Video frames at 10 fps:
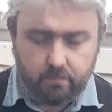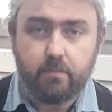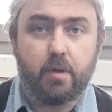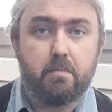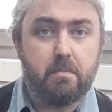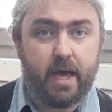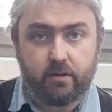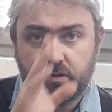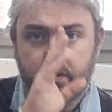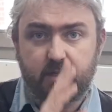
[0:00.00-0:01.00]
But
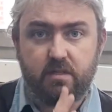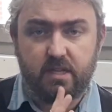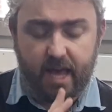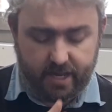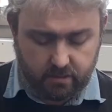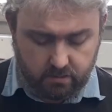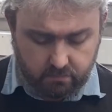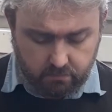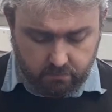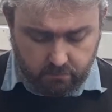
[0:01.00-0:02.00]
Mouse was sad.
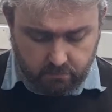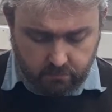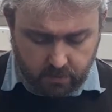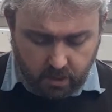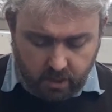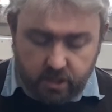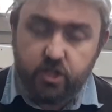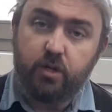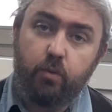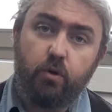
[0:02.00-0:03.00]

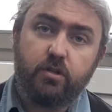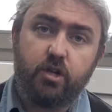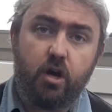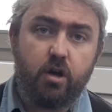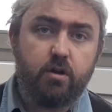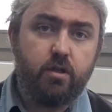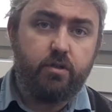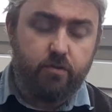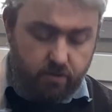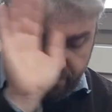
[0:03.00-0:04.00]
She walked on
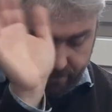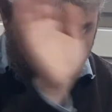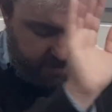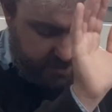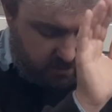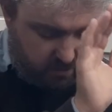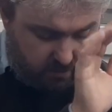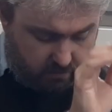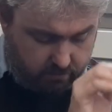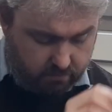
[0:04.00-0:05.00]
through the
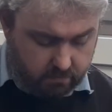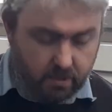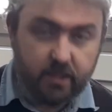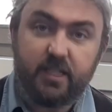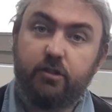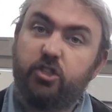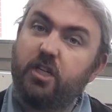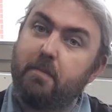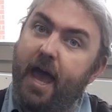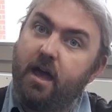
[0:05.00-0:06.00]
forest until
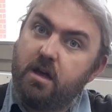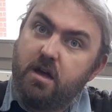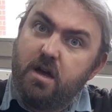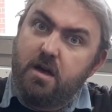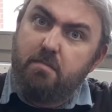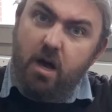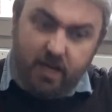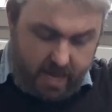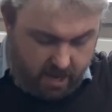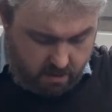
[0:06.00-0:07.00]
she met
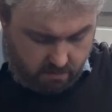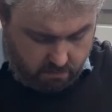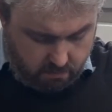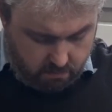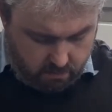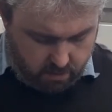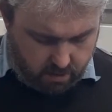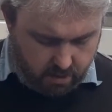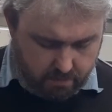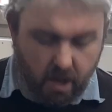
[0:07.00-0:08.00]
Monkey.
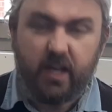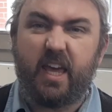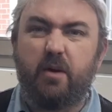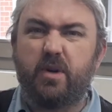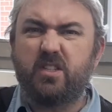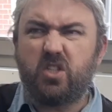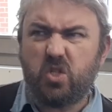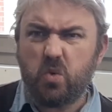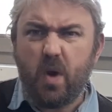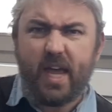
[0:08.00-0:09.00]
Monkey was
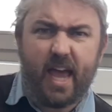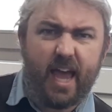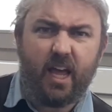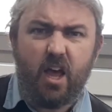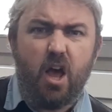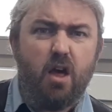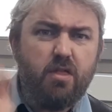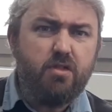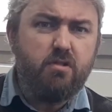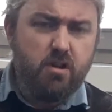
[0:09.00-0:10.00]
swinging
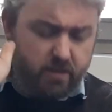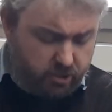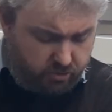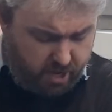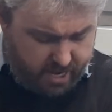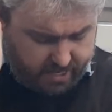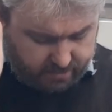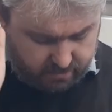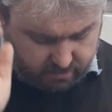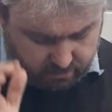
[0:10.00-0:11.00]
through the
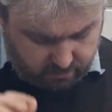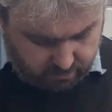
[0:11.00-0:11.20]
trees.